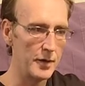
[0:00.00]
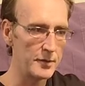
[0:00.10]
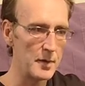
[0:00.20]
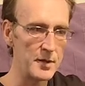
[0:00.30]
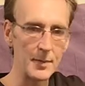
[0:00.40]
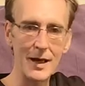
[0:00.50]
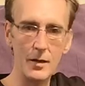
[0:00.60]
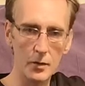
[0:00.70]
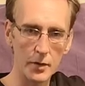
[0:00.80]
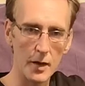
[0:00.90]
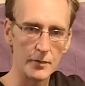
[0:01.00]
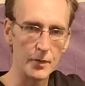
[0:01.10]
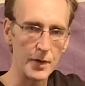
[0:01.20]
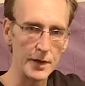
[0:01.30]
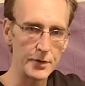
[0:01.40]
It's maybe something I'll look at
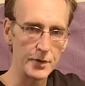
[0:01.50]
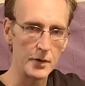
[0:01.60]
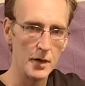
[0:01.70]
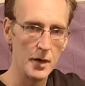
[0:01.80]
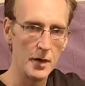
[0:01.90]
for next year.